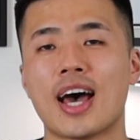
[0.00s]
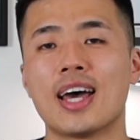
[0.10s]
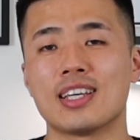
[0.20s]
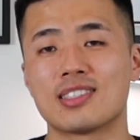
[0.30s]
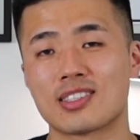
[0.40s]

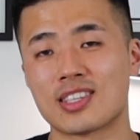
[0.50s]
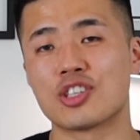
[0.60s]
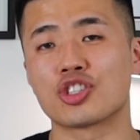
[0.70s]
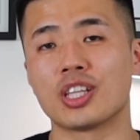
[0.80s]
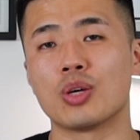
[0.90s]
That is
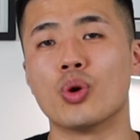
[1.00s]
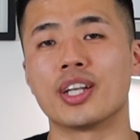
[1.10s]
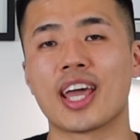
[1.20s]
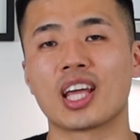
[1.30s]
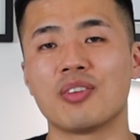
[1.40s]
essentially
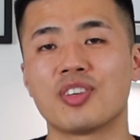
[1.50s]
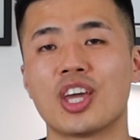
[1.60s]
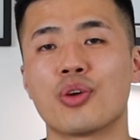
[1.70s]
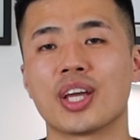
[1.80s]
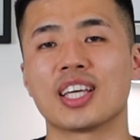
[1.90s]
what negative
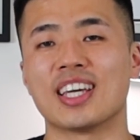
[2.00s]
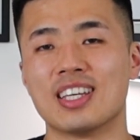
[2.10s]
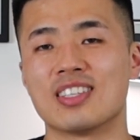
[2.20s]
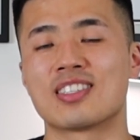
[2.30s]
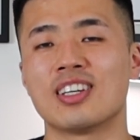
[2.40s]
gearing
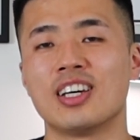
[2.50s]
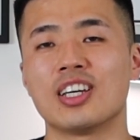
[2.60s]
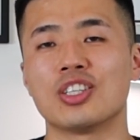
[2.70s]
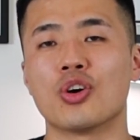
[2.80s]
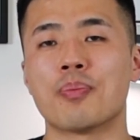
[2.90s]
is.
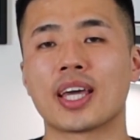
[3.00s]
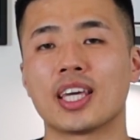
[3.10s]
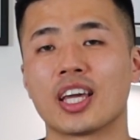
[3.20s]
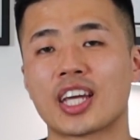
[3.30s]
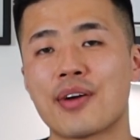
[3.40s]
You're
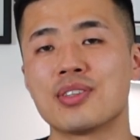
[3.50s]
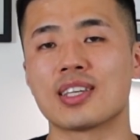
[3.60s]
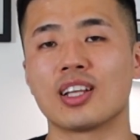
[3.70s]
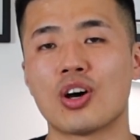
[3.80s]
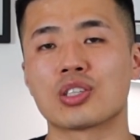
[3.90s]
making a
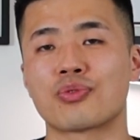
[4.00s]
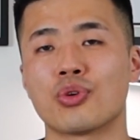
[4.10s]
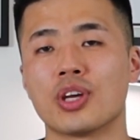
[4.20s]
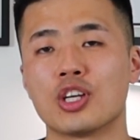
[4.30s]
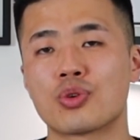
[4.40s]
guaranteed loss
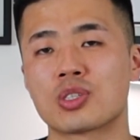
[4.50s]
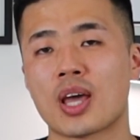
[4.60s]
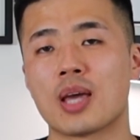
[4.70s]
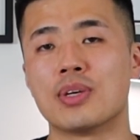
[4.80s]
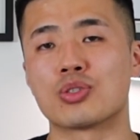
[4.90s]
through interest
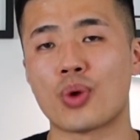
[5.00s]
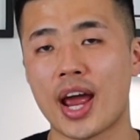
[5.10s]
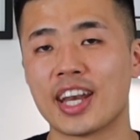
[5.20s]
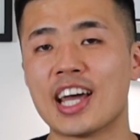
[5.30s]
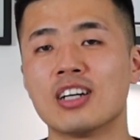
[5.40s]
payments
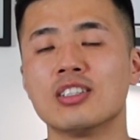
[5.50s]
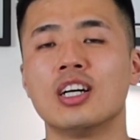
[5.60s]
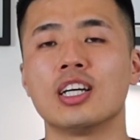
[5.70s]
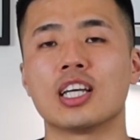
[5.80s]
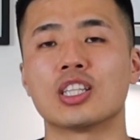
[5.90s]
right now
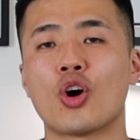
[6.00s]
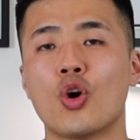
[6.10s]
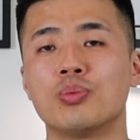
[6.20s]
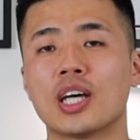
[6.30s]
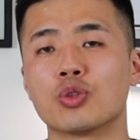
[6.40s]
in the
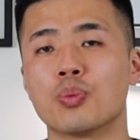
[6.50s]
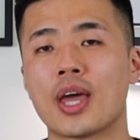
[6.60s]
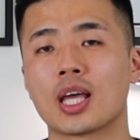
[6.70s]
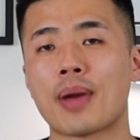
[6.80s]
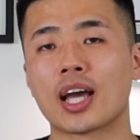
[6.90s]
hope that you
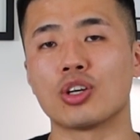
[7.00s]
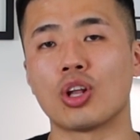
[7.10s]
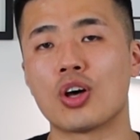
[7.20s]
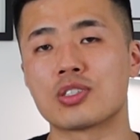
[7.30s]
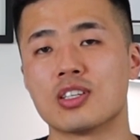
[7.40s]
make back your
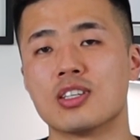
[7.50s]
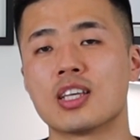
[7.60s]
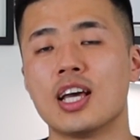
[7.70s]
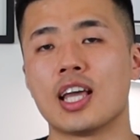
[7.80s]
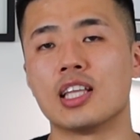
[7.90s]

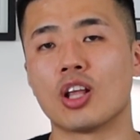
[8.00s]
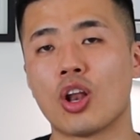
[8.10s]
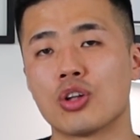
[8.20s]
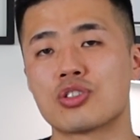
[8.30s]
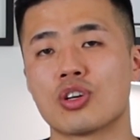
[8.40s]
losses in the
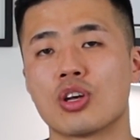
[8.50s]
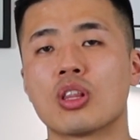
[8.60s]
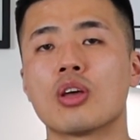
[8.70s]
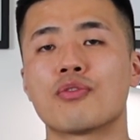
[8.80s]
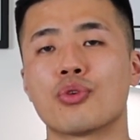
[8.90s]
long
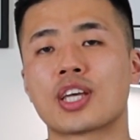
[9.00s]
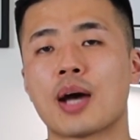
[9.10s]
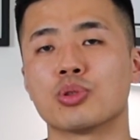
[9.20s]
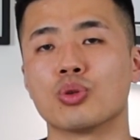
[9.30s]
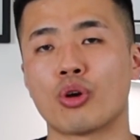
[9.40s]
term through capital